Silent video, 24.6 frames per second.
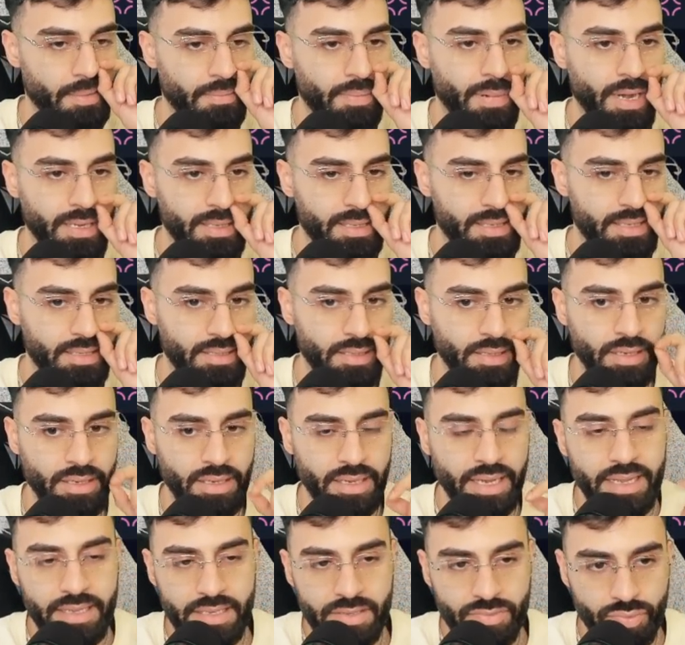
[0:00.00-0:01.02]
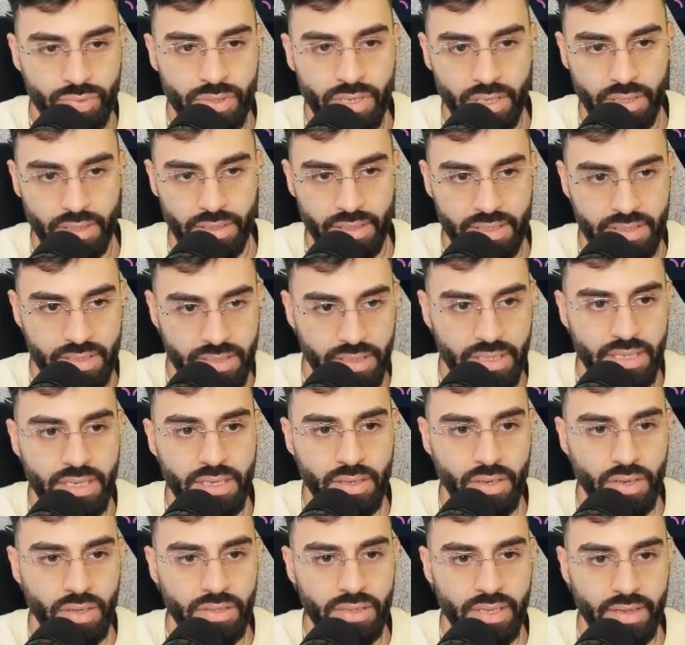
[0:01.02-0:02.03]
But it's real, it's
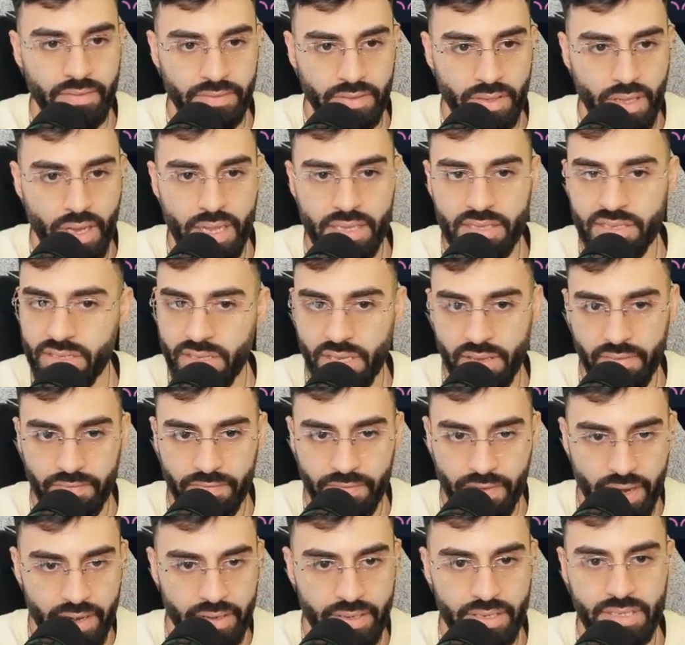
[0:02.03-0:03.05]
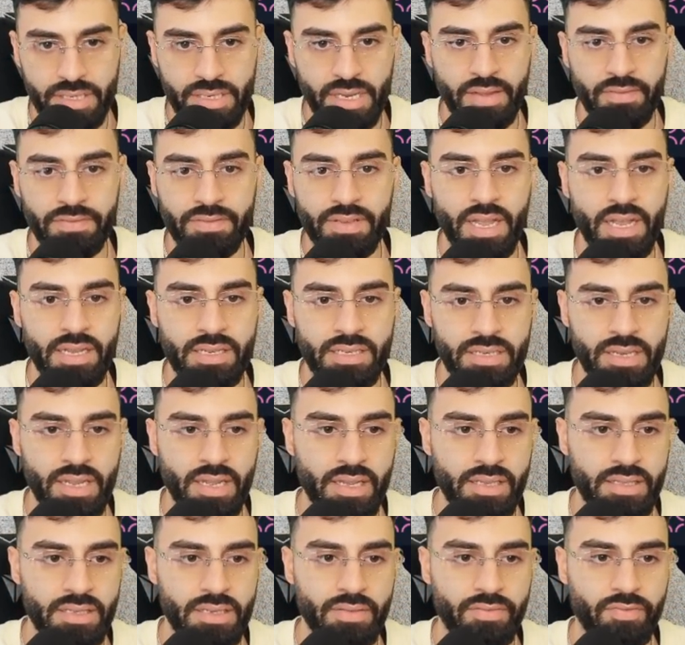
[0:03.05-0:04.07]
legal. They've launched a very safe
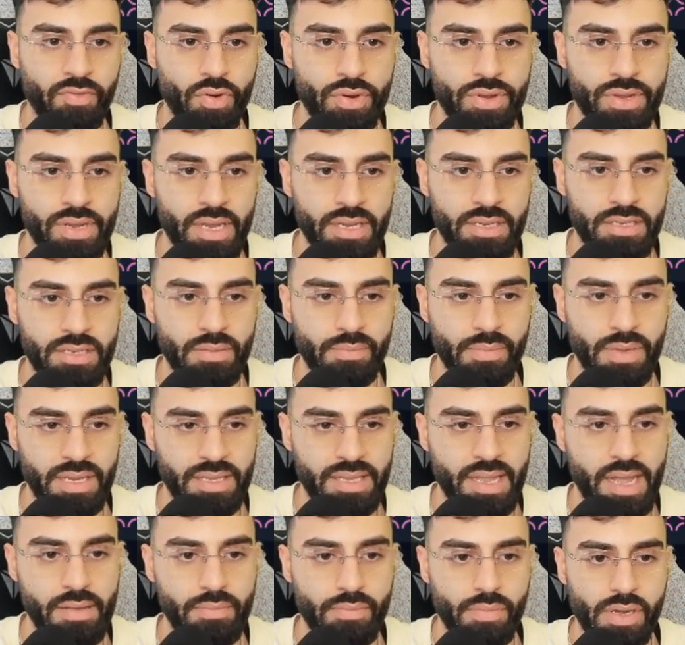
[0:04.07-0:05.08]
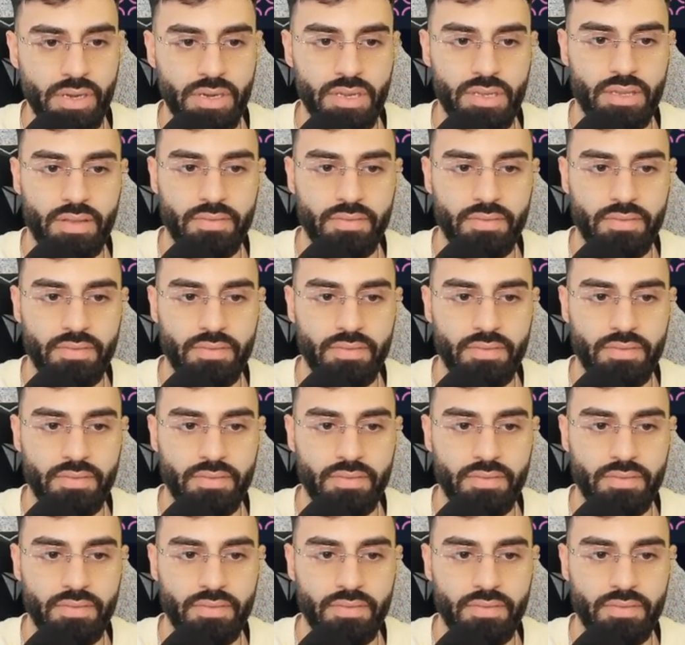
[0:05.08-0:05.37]
testnet for you guys to make that money.